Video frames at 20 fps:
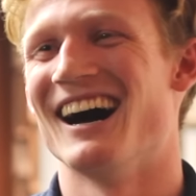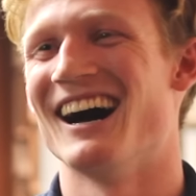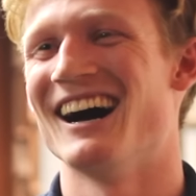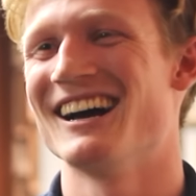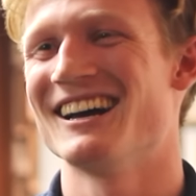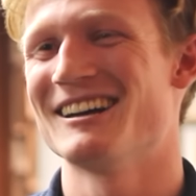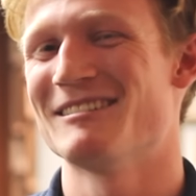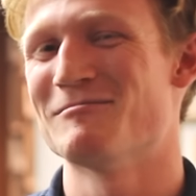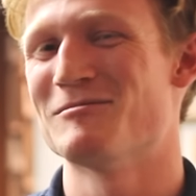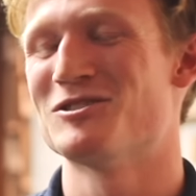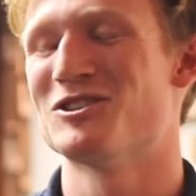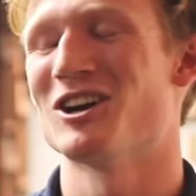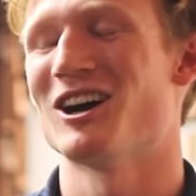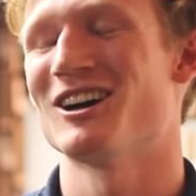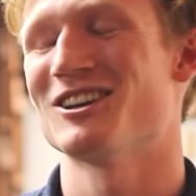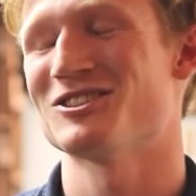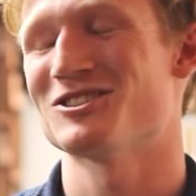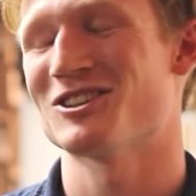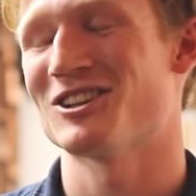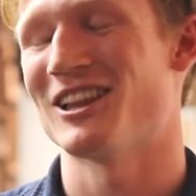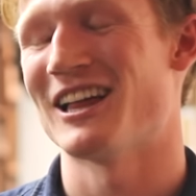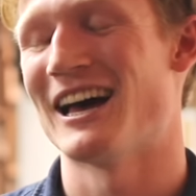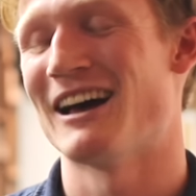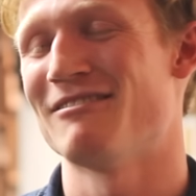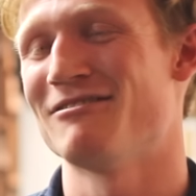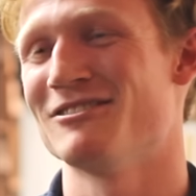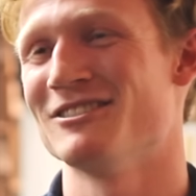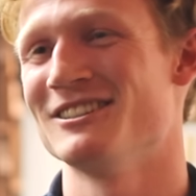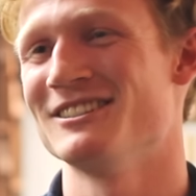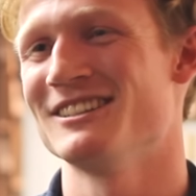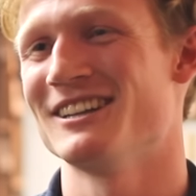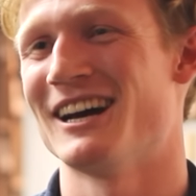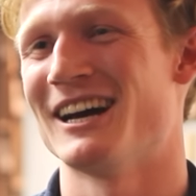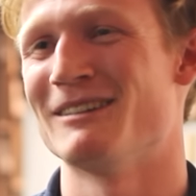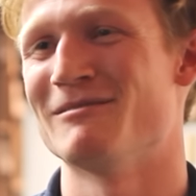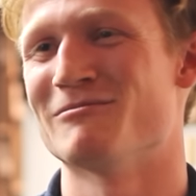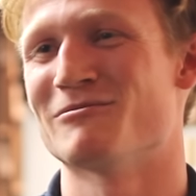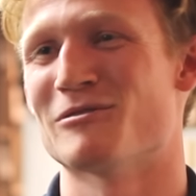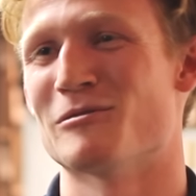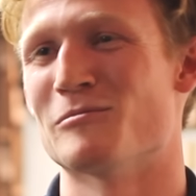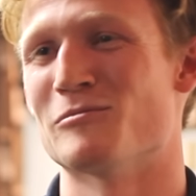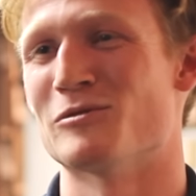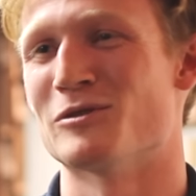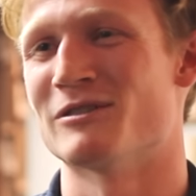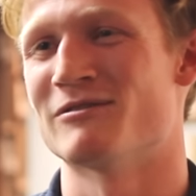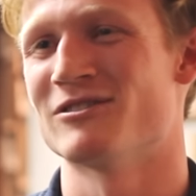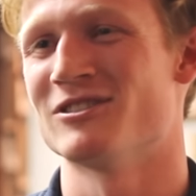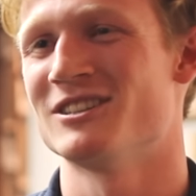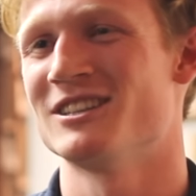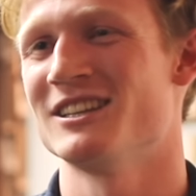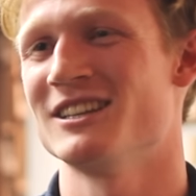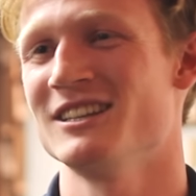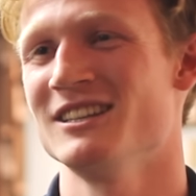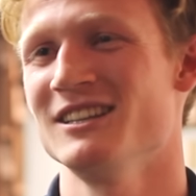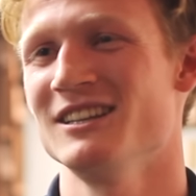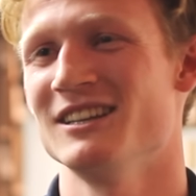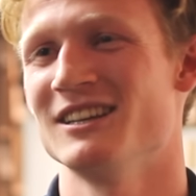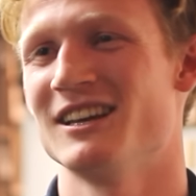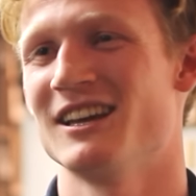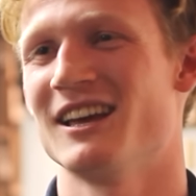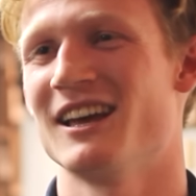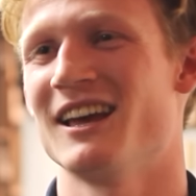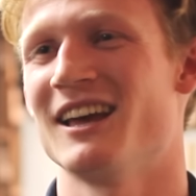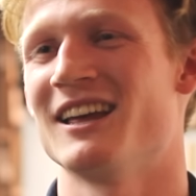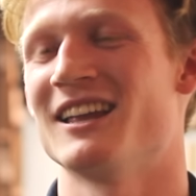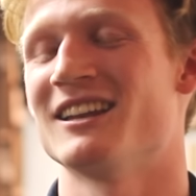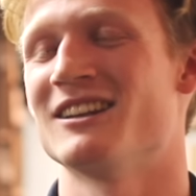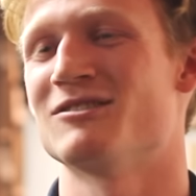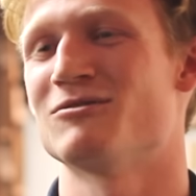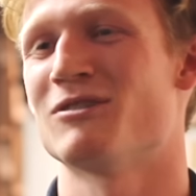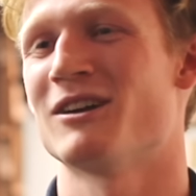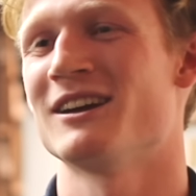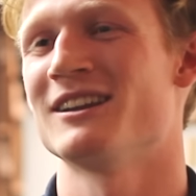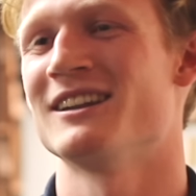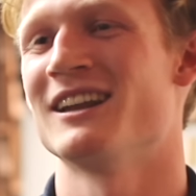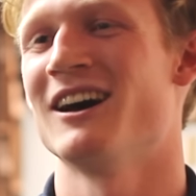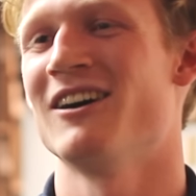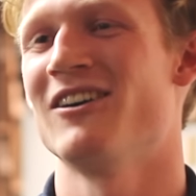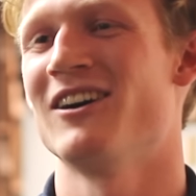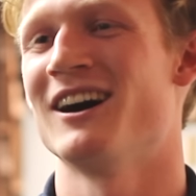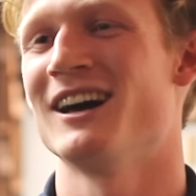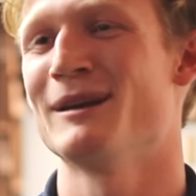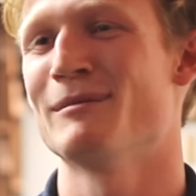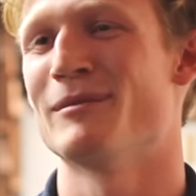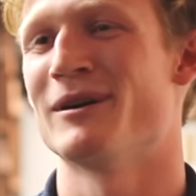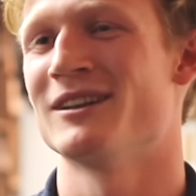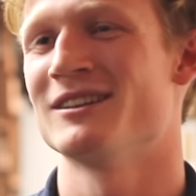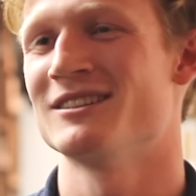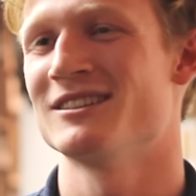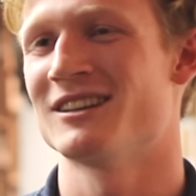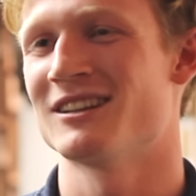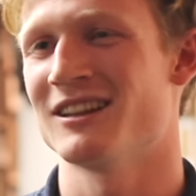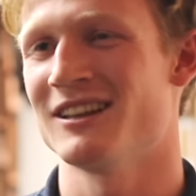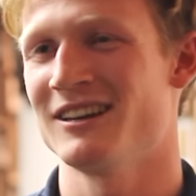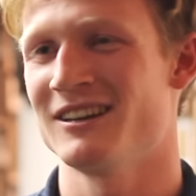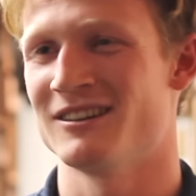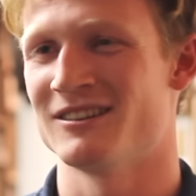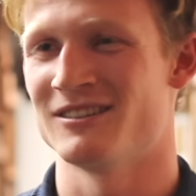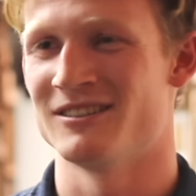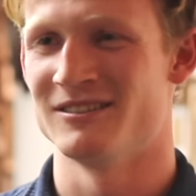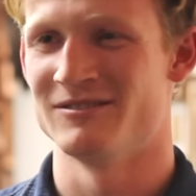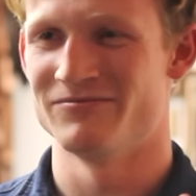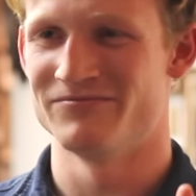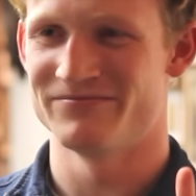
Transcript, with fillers: Hi, I'm Josh Claflin. I'm from Riverton, and right now I am undeclared.